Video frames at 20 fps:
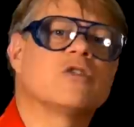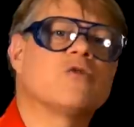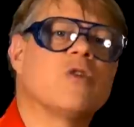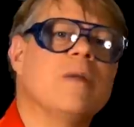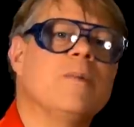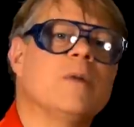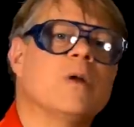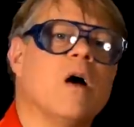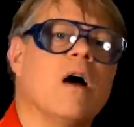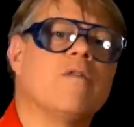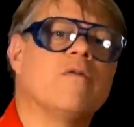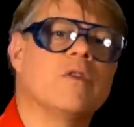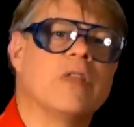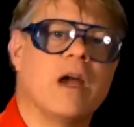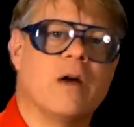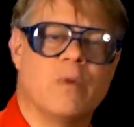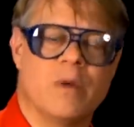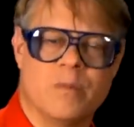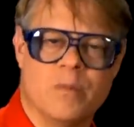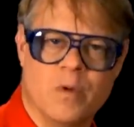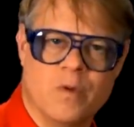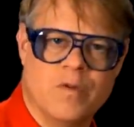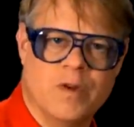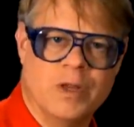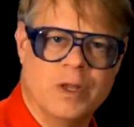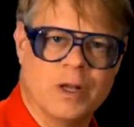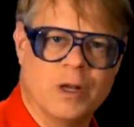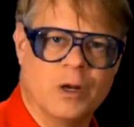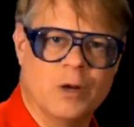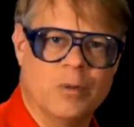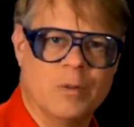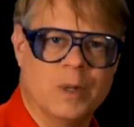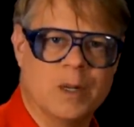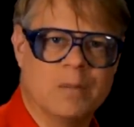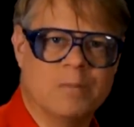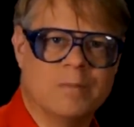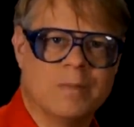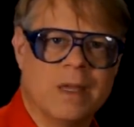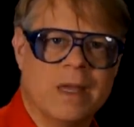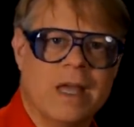scrape it off without removing the aluminum.